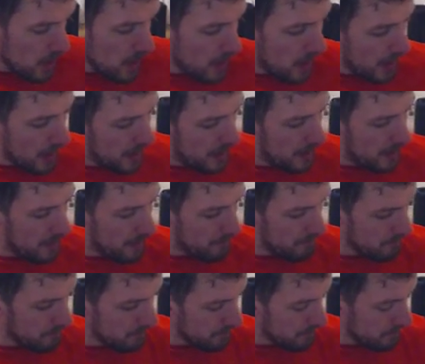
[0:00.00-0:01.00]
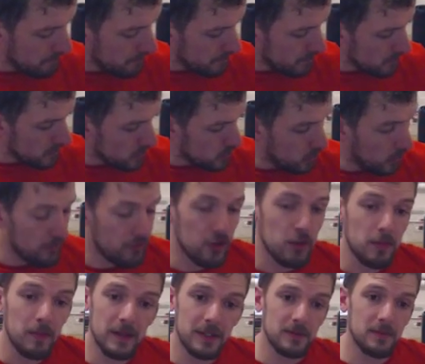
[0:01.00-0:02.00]
quite a
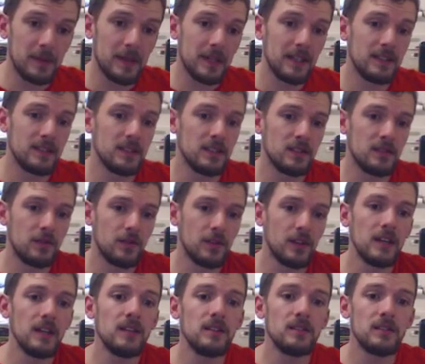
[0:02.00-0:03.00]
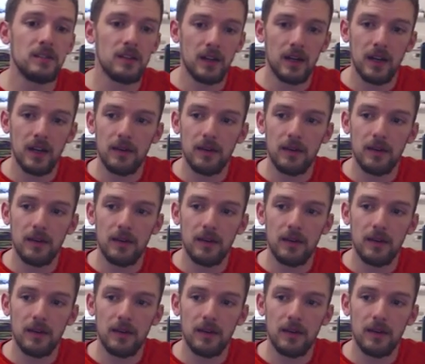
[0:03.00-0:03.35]
few bits and pieces for these.